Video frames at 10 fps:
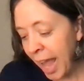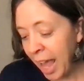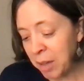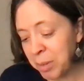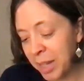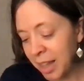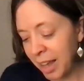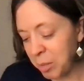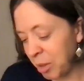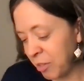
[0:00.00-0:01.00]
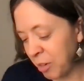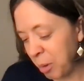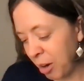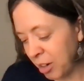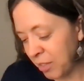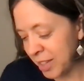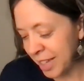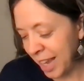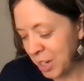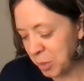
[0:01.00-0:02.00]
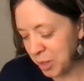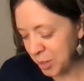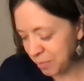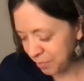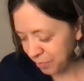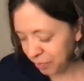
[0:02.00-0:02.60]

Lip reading: and be liable for part of his engagements.